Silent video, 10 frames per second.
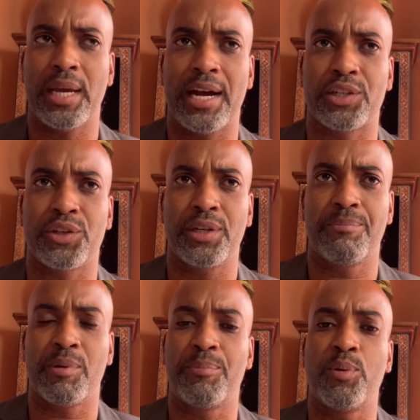actually
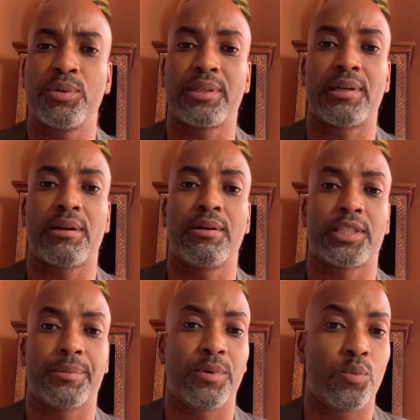proposed to that
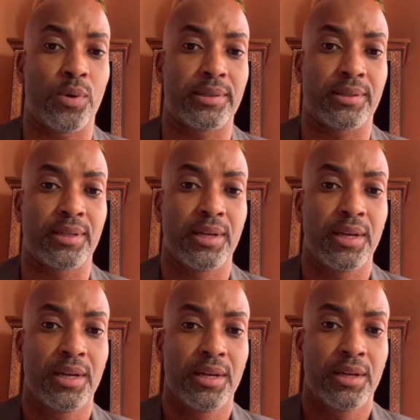customer was
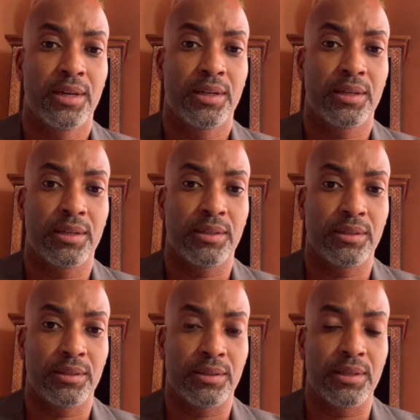
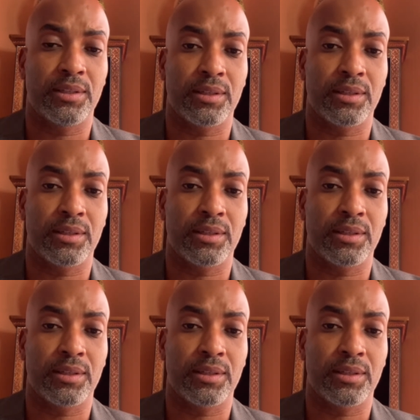this